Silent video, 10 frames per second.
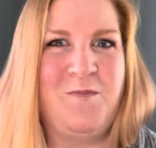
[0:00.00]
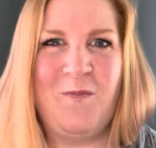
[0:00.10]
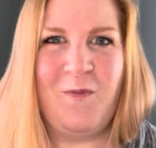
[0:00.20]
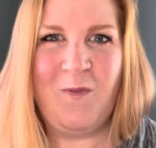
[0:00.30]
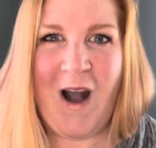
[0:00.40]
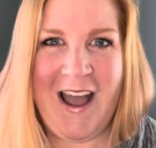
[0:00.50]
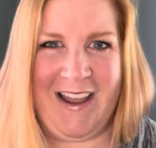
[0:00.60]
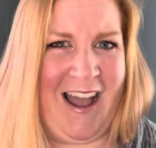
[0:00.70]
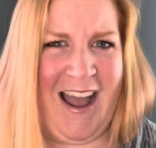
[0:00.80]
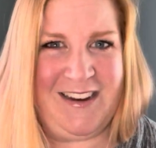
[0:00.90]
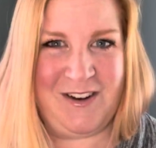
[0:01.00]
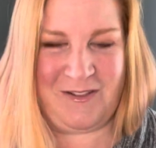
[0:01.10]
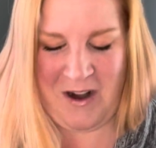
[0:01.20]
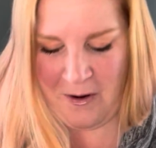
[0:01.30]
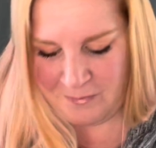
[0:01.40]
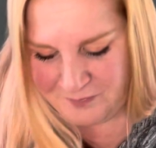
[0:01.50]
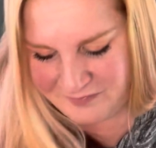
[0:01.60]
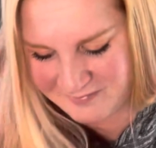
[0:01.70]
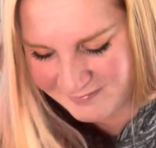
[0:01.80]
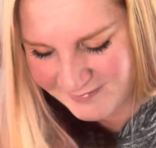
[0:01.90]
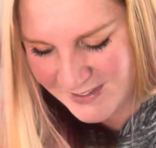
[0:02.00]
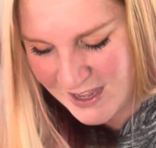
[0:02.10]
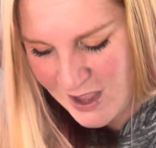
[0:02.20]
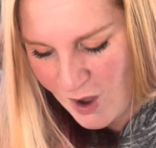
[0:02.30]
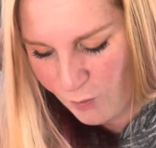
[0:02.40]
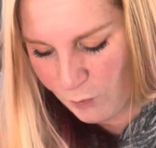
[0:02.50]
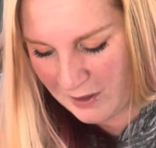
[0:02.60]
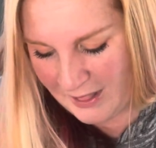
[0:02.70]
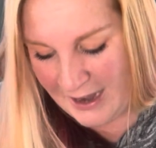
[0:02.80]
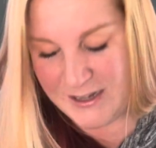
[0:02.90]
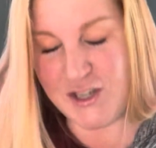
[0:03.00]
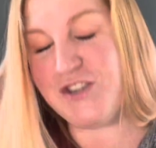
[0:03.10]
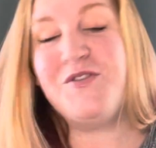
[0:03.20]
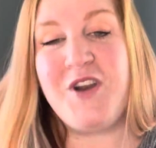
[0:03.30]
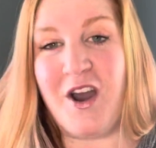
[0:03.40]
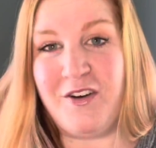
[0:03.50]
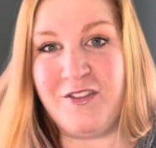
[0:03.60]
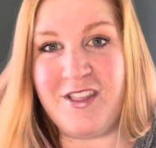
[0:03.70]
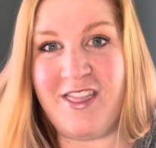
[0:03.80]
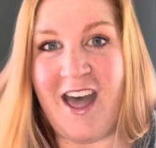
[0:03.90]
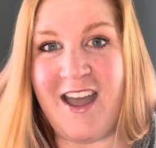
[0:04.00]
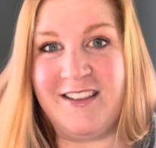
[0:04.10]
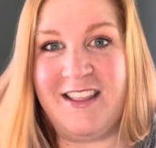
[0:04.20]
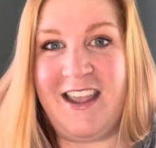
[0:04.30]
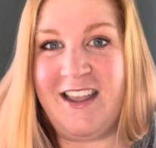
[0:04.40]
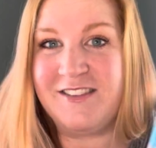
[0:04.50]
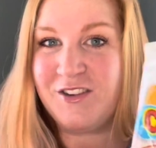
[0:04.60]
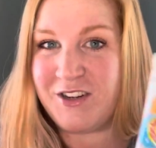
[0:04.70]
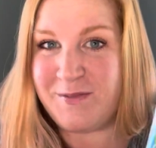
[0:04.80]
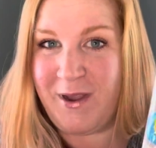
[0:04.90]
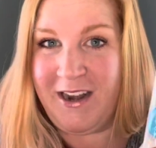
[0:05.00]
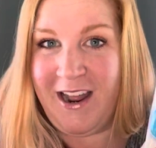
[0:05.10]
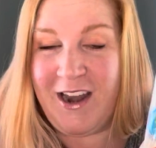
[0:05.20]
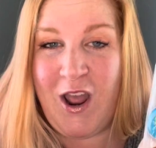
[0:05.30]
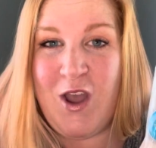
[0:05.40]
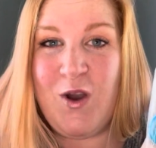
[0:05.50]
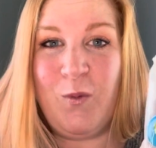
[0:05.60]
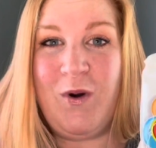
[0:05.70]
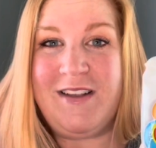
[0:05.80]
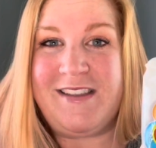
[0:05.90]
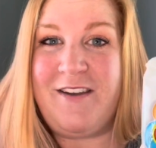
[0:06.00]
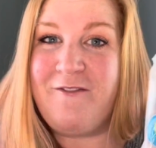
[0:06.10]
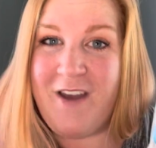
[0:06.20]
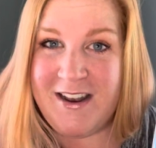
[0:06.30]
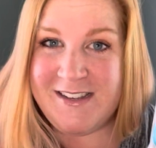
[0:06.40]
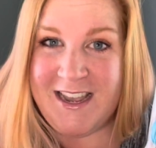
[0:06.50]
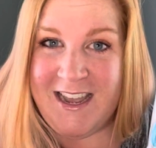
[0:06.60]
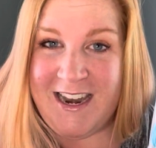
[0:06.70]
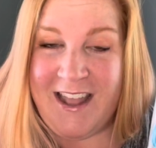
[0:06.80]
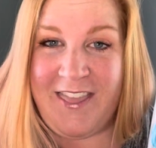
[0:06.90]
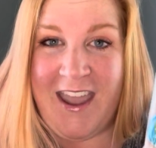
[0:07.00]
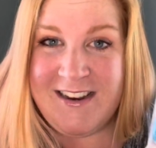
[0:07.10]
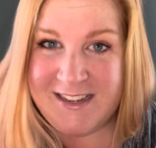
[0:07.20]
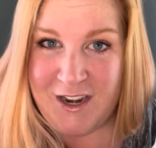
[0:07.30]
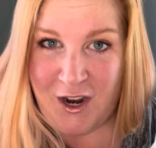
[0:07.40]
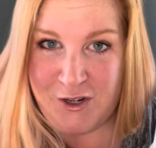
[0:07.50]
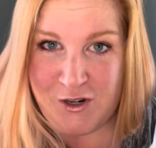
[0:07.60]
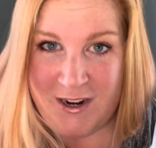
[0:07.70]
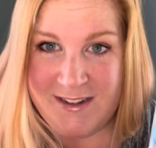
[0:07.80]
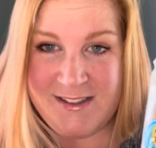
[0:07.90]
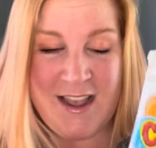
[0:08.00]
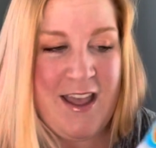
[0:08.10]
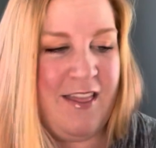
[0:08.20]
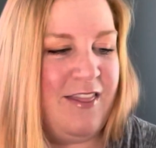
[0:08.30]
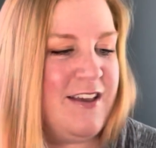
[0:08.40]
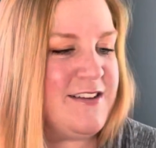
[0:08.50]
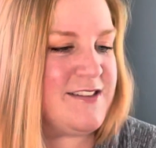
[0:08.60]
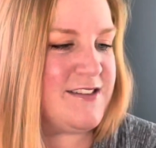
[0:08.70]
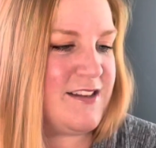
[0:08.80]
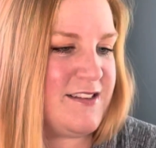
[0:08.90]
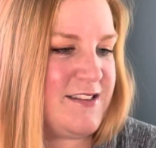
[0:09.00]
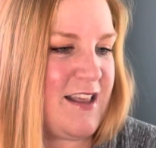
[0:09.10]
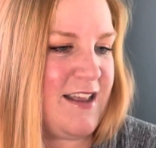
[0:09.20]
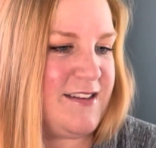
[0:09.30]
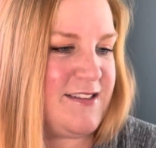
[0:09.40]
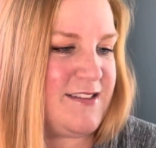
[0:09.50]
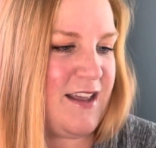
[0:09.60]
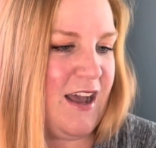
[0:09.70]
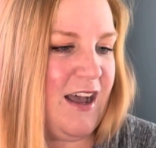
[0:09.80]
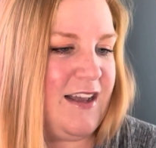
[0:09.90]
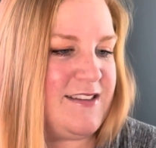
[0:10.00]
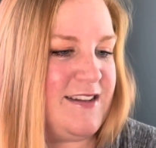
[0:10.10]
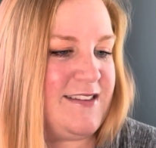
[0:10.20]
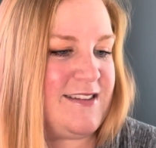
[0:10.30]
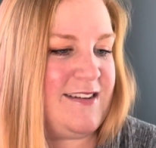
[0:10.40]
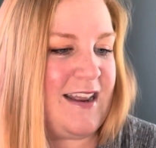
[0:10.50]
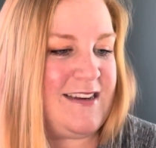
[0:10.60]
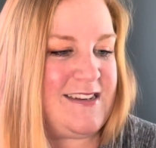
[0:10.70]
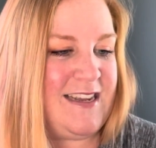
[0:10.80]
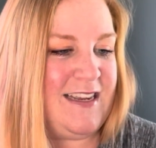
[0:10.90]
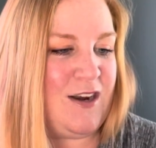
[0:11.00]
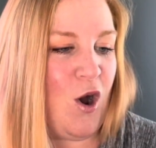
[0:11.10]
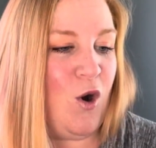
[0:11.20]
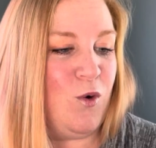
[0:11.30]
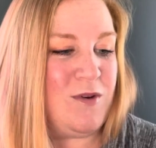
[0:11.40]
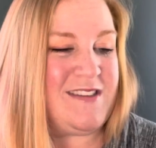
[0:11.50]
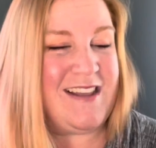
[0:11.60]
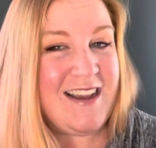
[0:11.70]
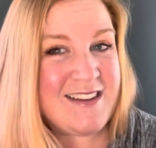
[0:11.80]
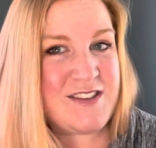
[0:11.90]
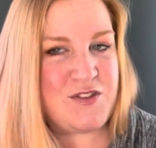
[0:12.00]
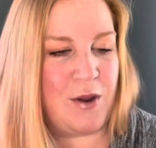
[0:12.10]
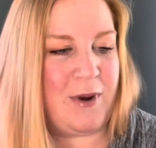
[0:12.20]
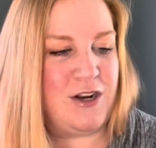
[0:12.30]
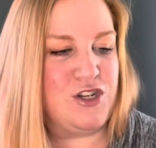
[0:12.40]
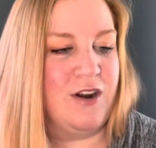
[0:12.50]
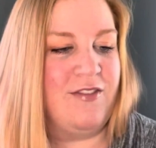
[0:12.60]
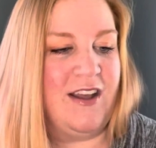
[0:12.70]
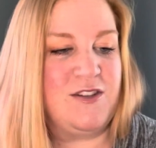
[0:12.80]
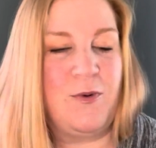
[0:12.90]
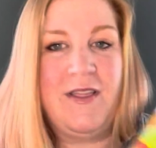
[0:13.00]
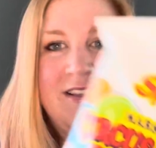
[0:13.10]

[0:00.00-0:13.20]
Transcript: Why? I don't know. Well, I do know that the circus peanut was invented in the 1800s. This says since 1906, so I'm not sure if that's when the